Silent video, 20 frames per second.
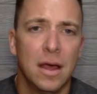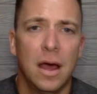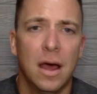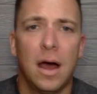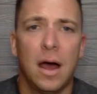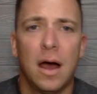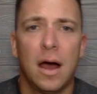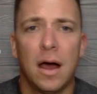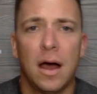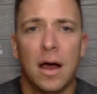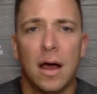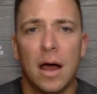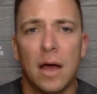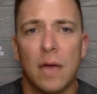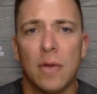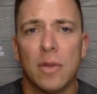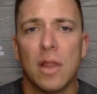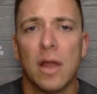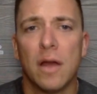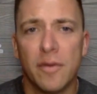Uh,
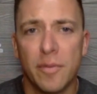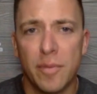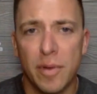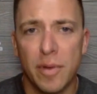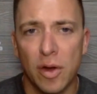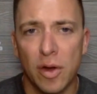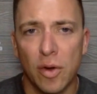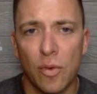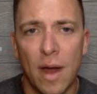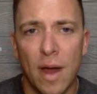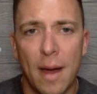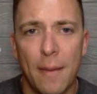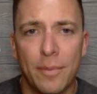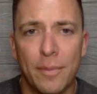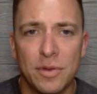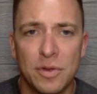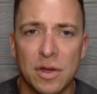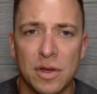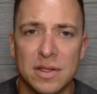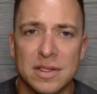I'd love to be your rep.
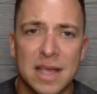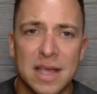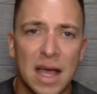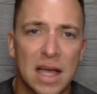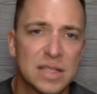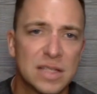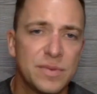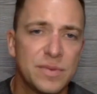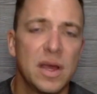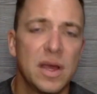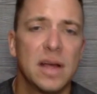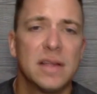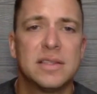You can text me.